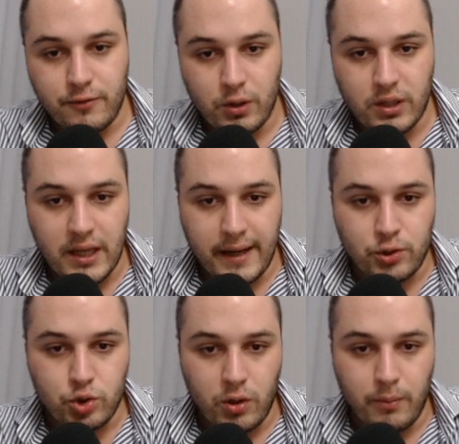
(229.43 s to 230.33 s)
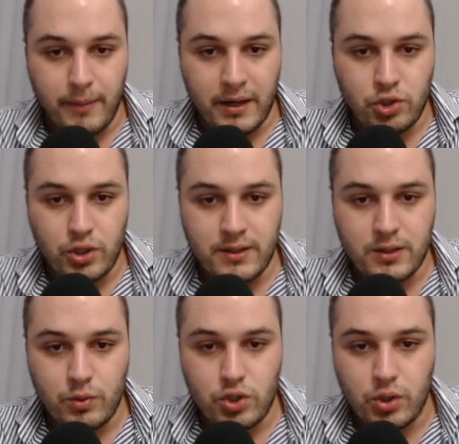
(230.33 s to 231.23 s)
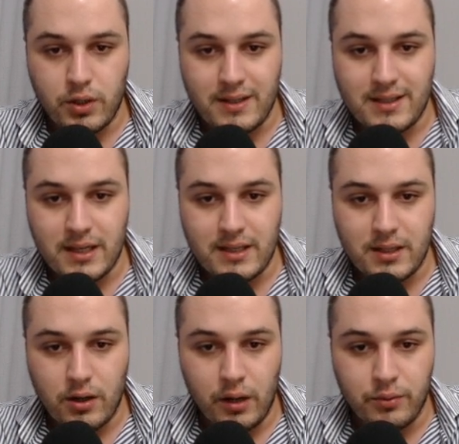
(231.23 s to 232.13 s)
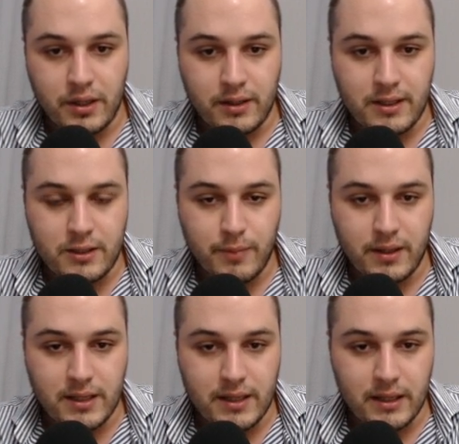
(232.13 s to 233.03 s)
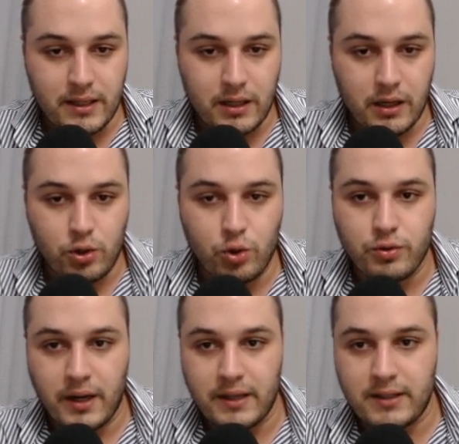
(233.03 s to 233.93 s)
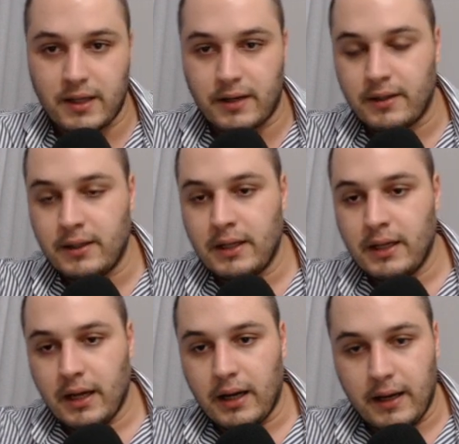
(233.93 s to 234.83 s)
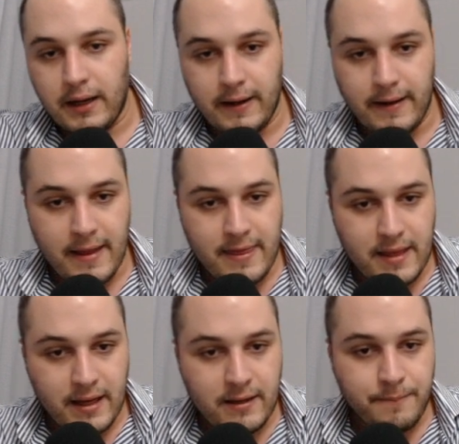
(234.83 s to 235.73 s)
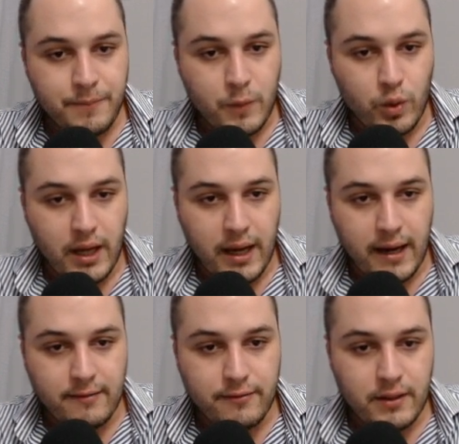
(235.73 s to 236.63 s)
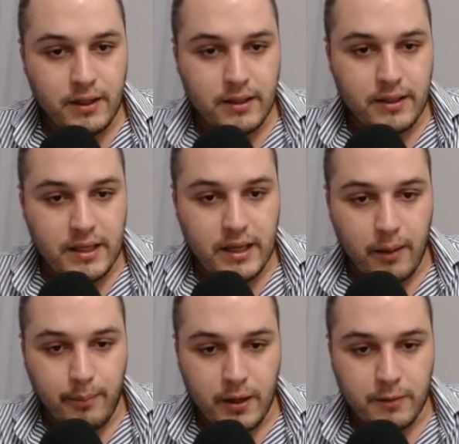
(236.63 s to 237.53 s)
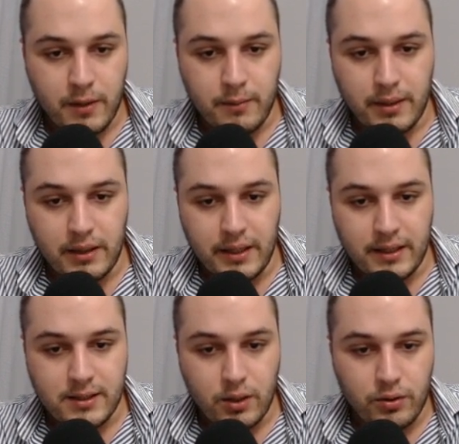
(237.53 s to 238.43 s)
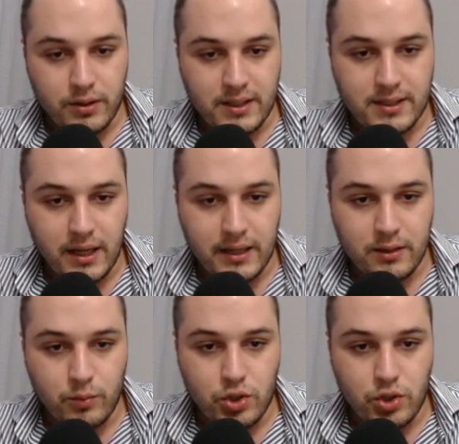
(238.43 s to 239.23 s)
the actual mansions, which you can see surrounding this particular lagoon right here. And then we have the apartment buildings on this side, which